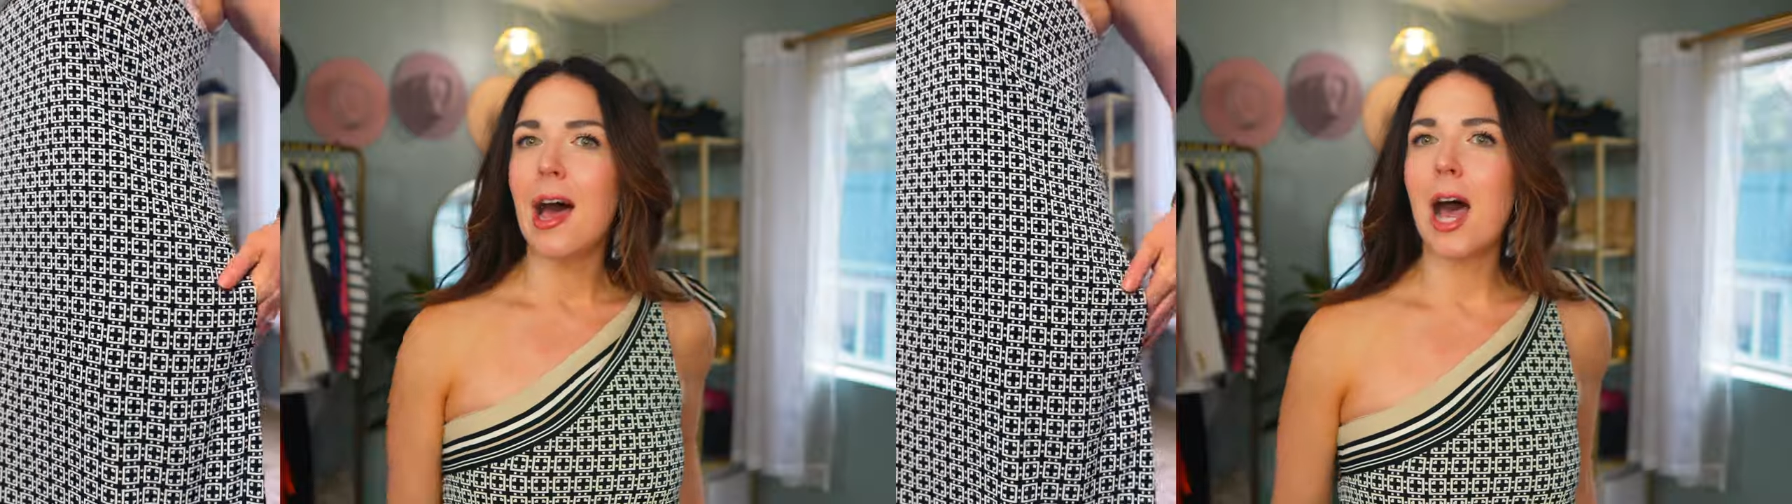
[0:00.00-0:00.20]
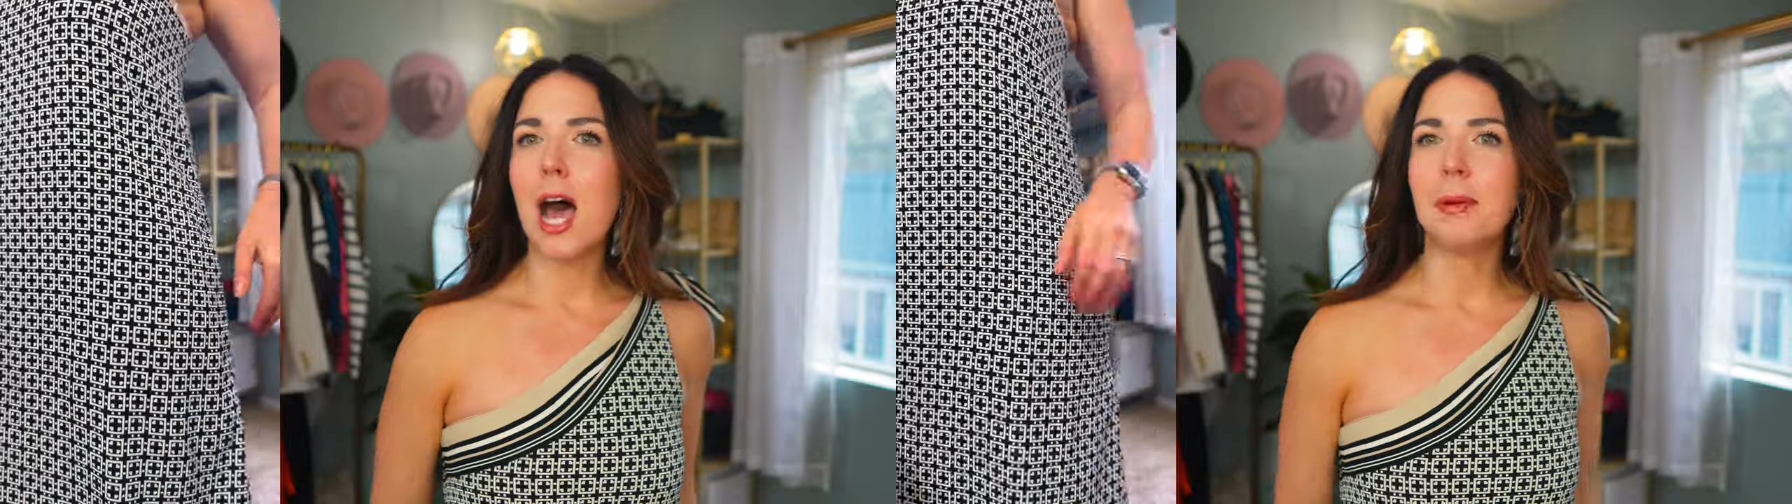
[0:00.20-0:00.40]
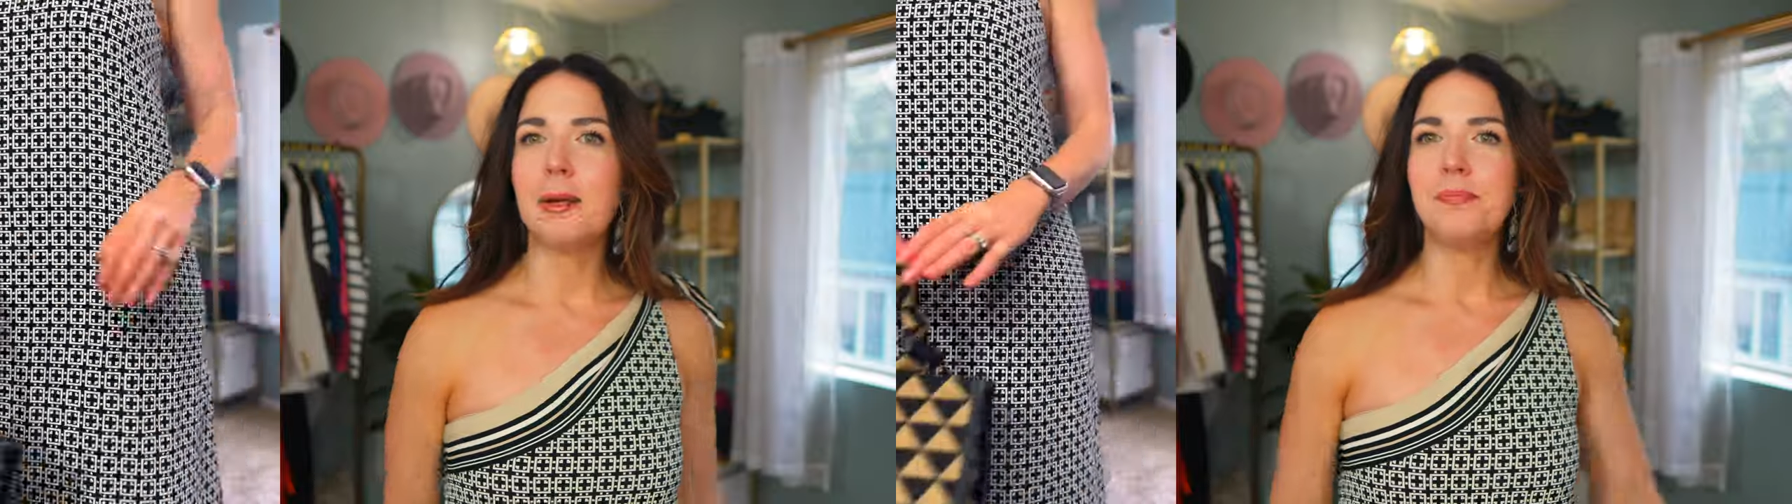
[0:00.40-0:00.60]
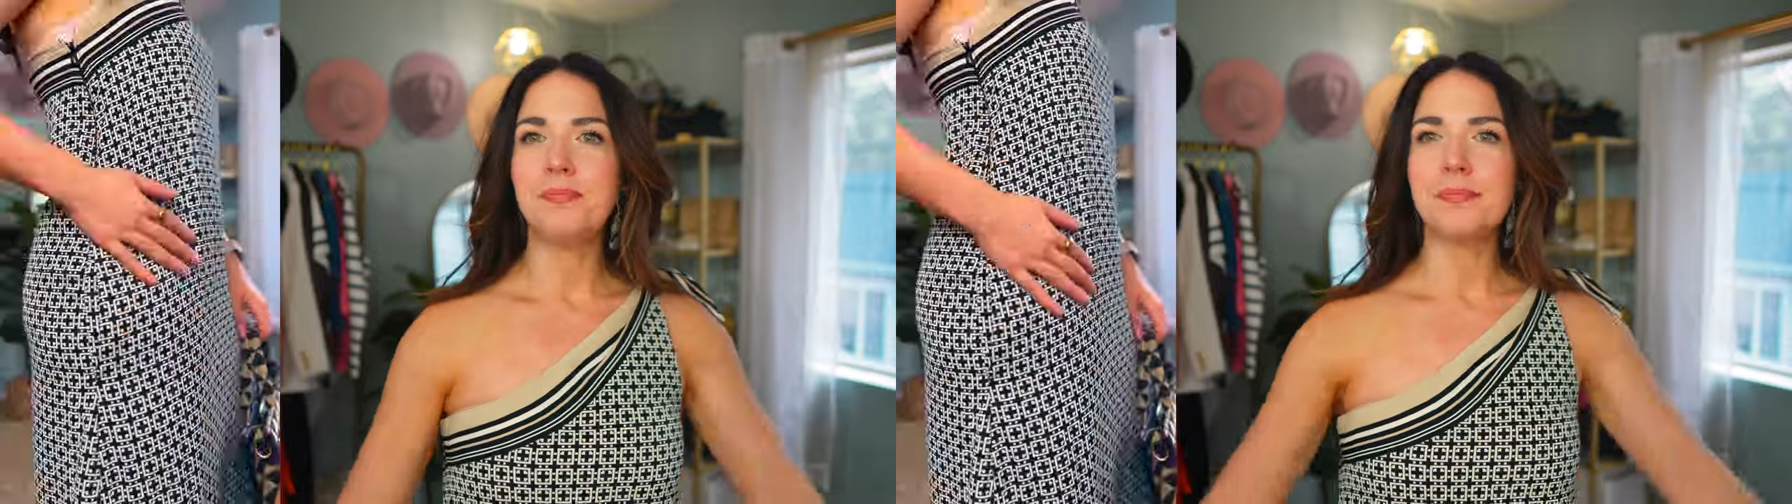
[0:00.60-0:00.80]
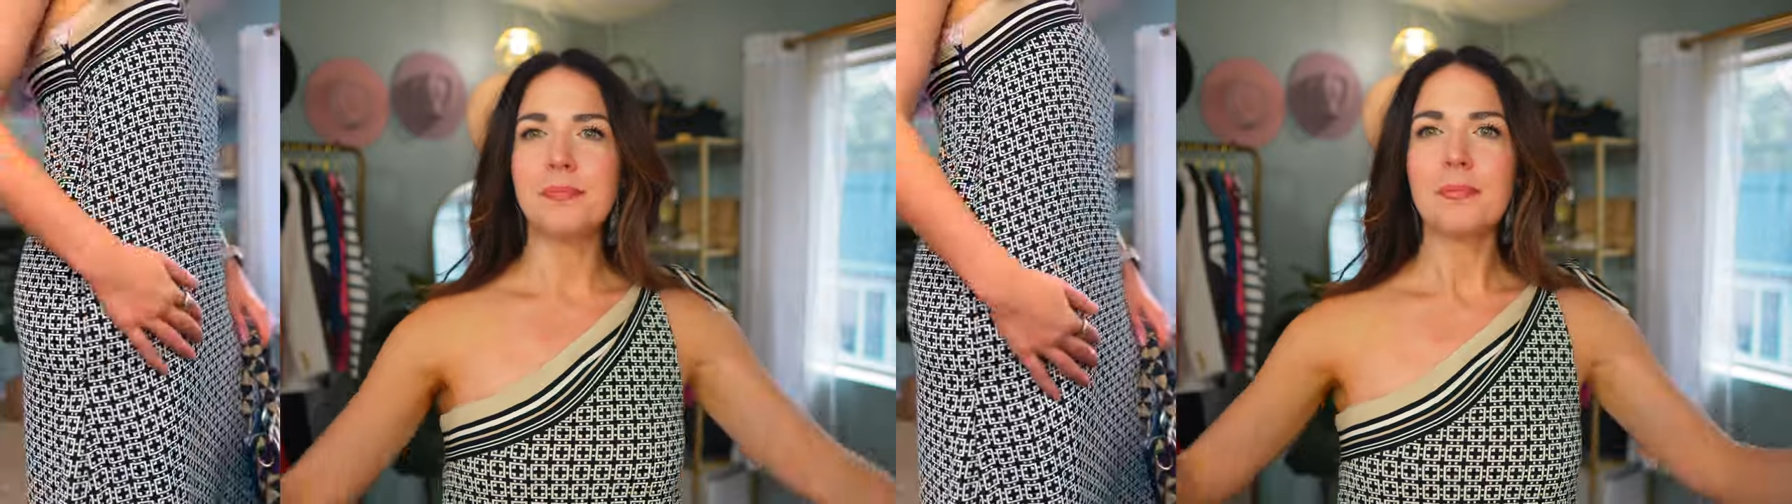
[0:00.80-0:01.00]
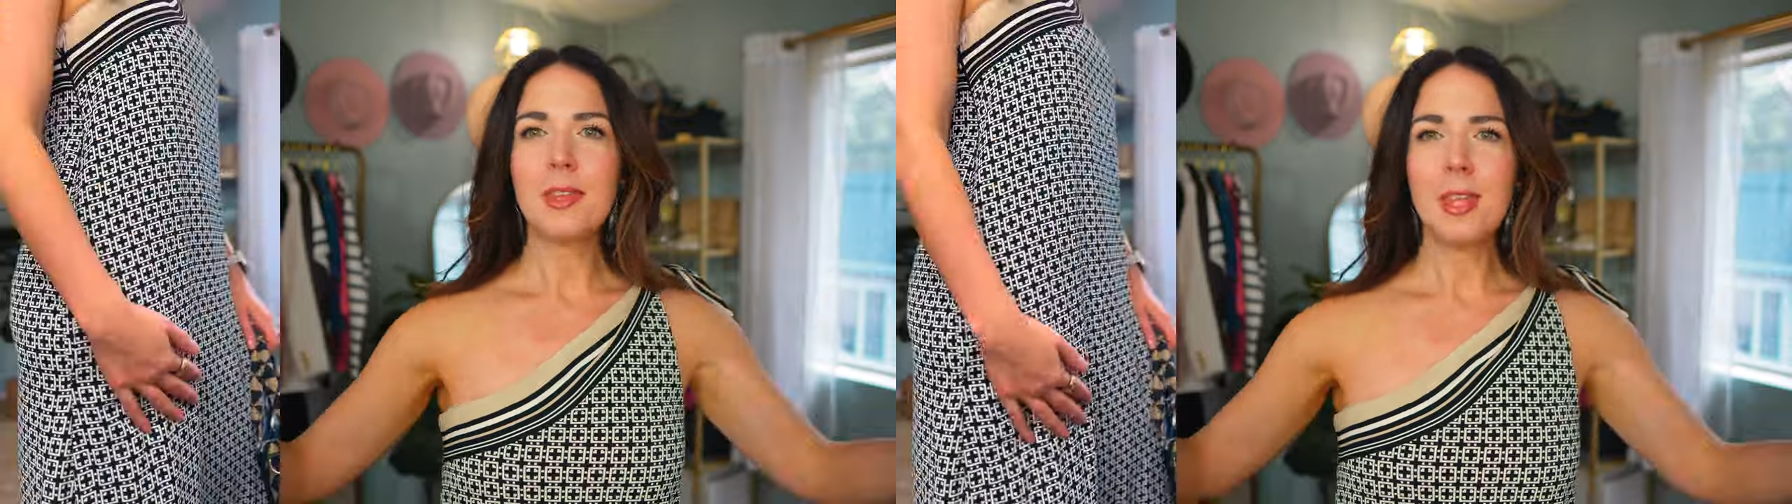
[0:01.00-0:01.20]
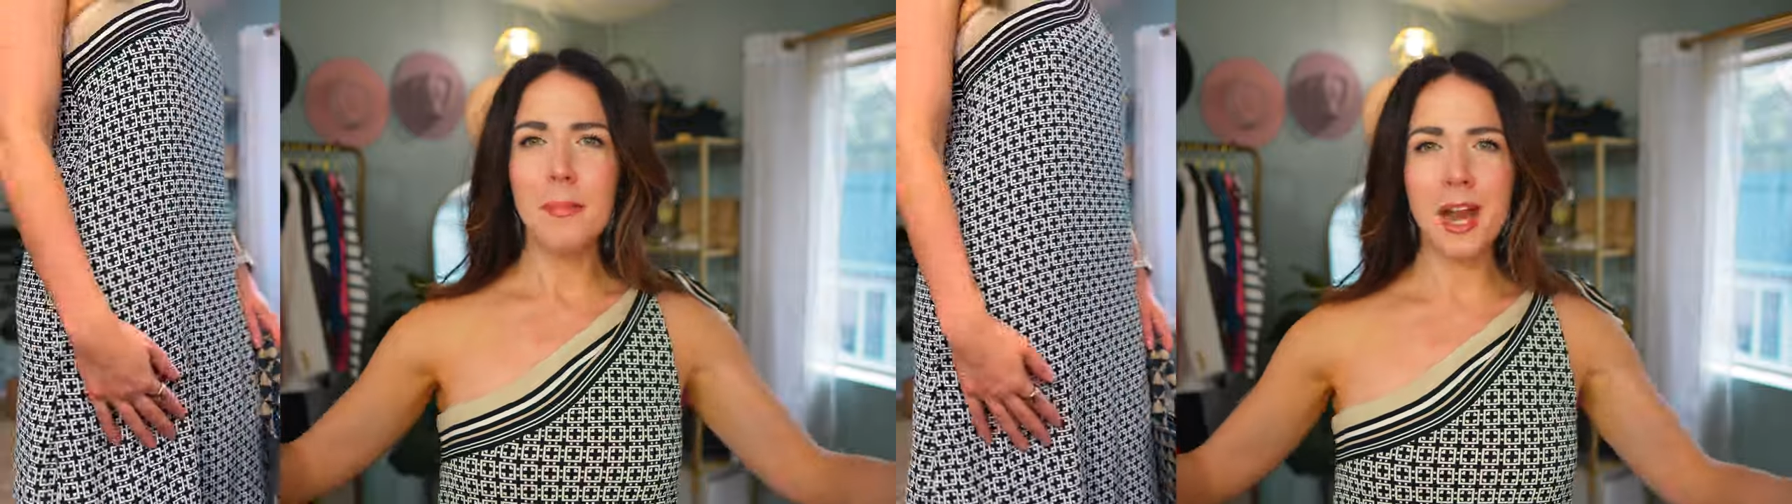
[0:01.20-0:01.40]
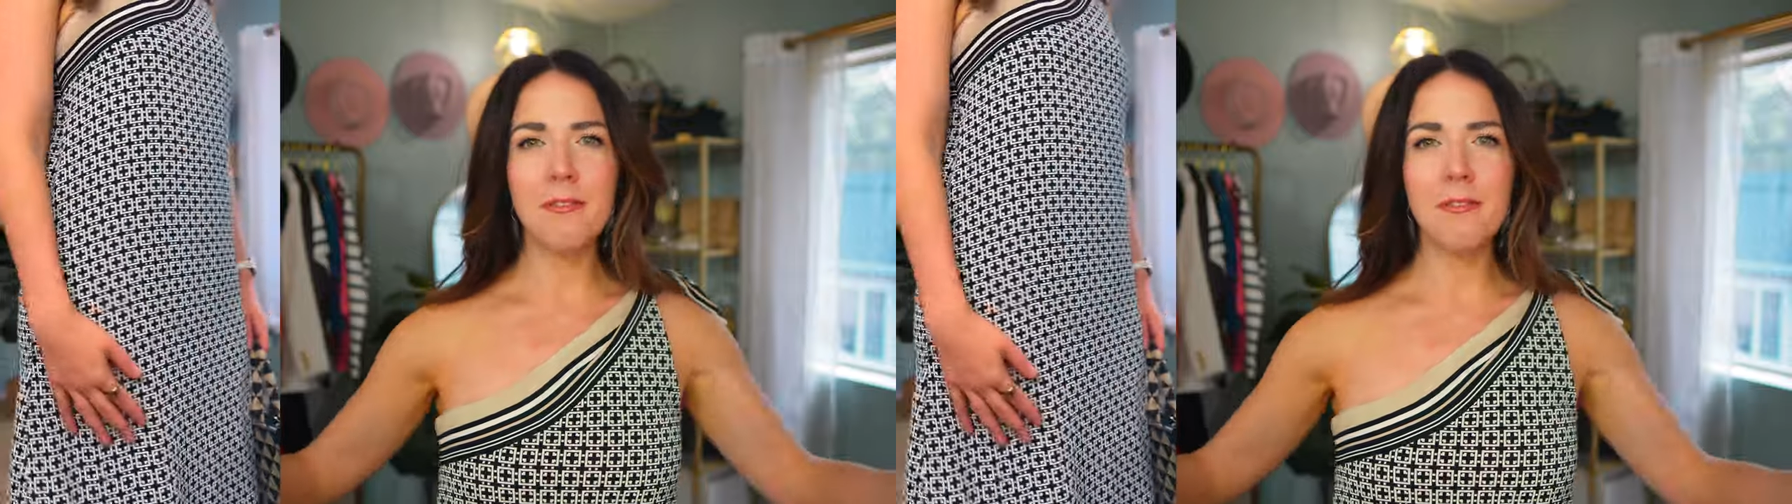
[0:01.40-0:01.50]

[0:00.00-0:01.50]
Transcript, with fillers: Um, but